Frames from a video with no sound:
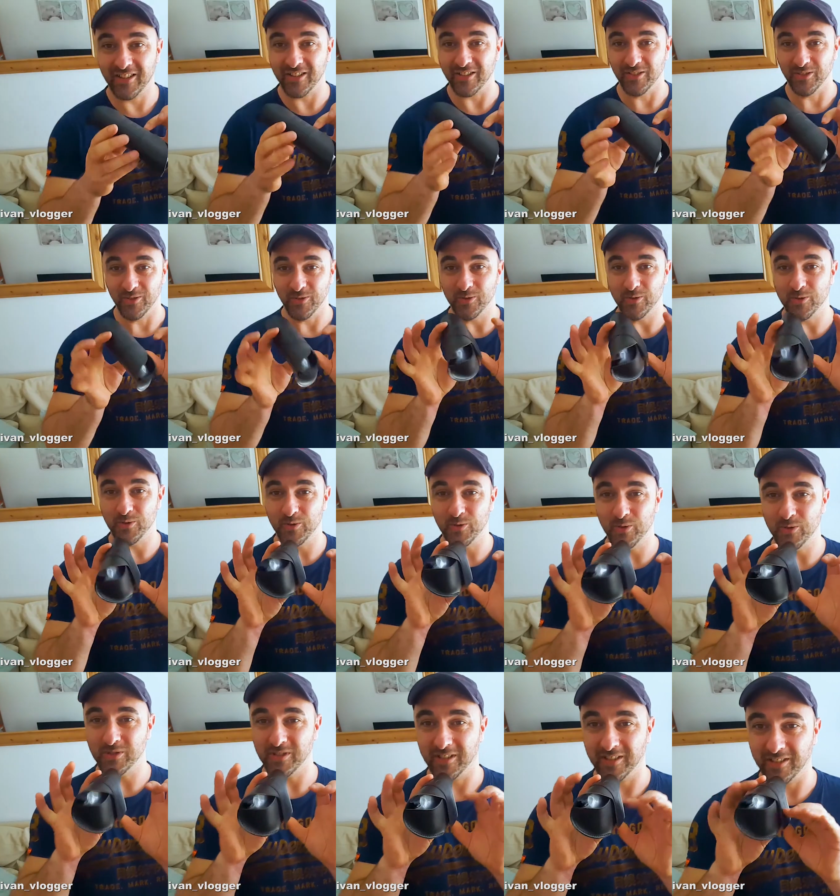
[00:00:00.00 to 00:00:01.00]
New
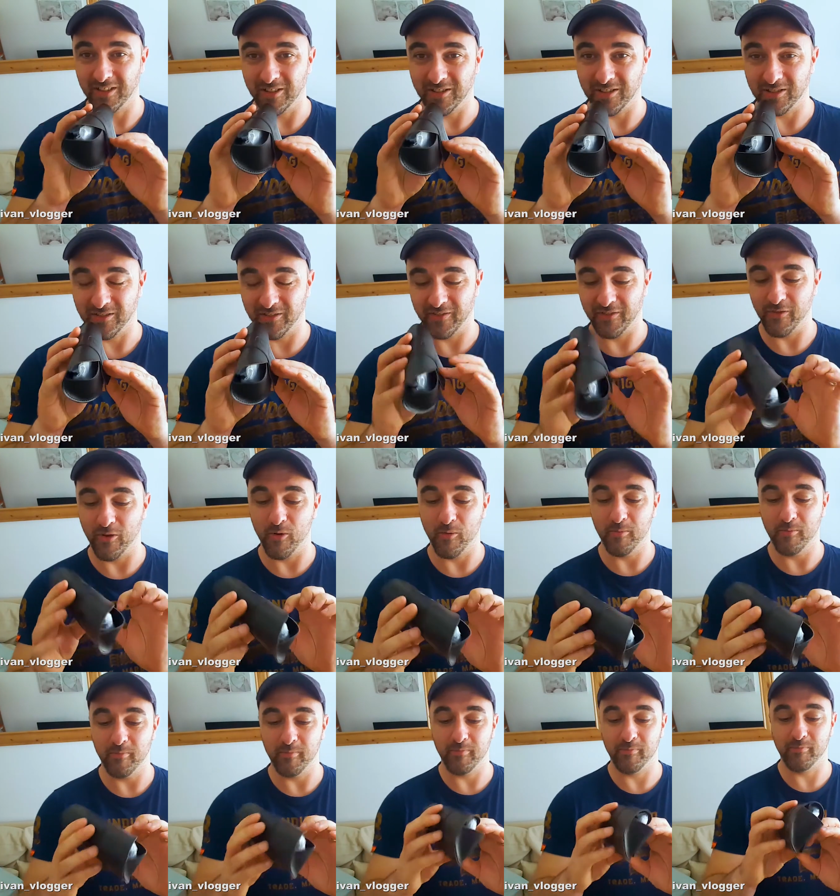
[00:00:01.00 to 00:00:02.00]
sunglasses
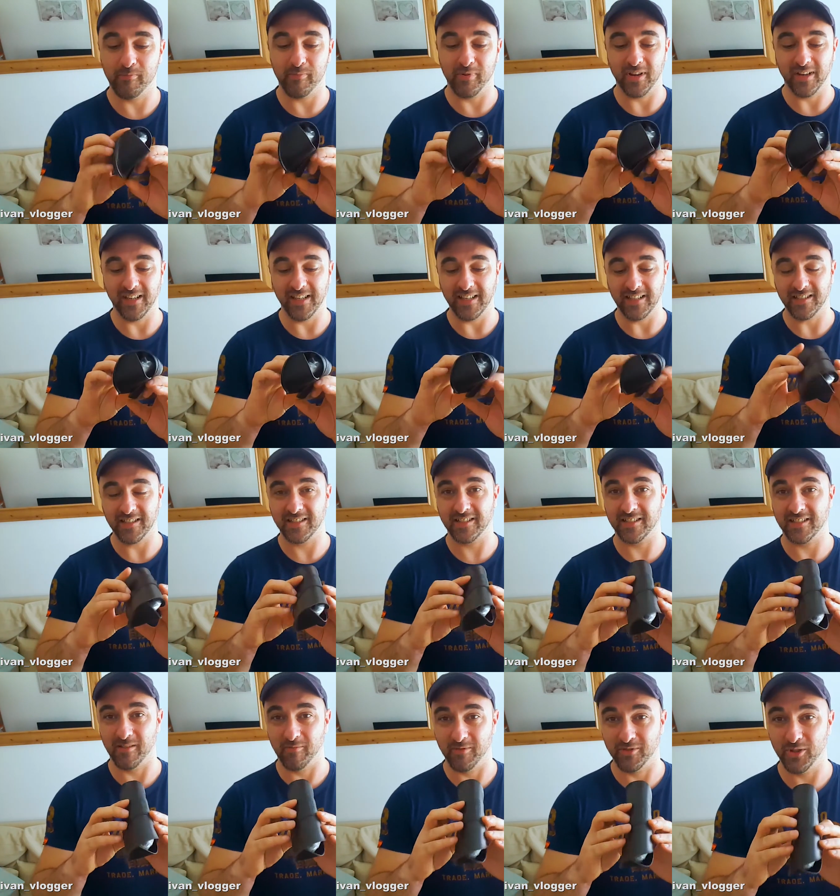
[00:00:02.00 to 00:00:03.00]
from
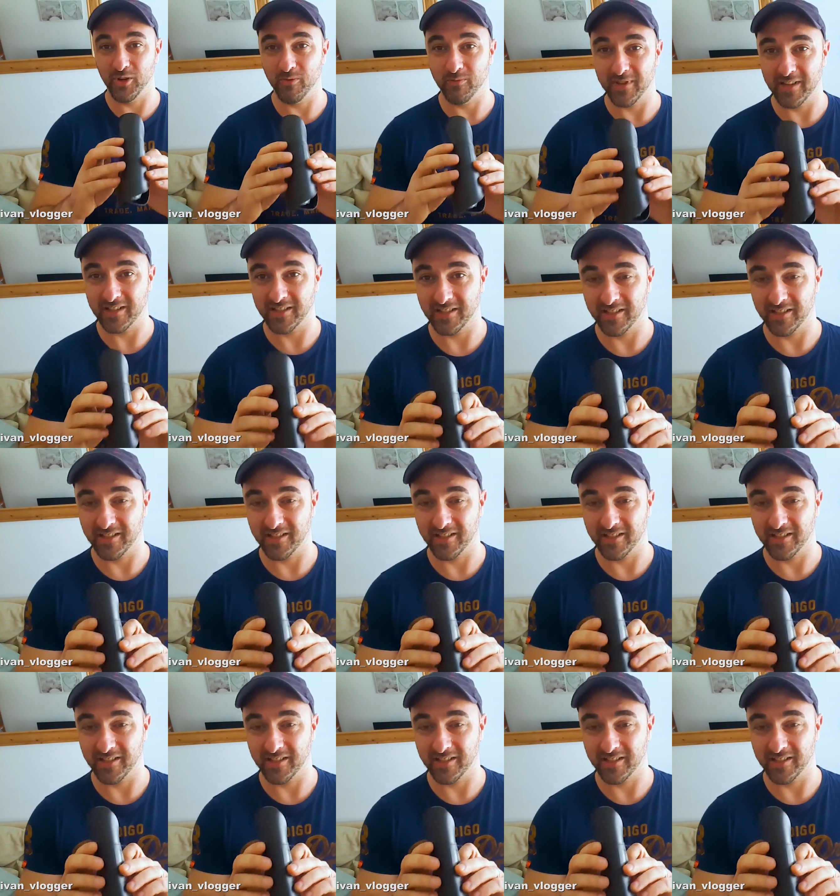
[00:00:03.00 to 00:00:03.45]
Police. I presume that's